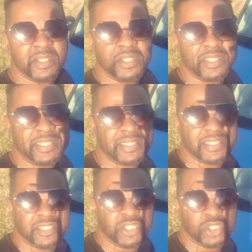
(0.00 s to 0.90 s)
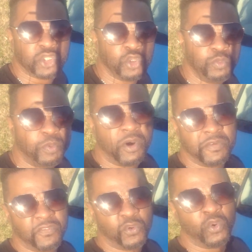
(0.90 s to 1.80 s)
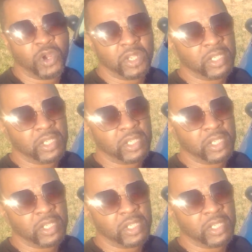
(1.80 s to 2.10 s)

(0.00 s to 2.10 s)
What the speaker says: This is a 2.4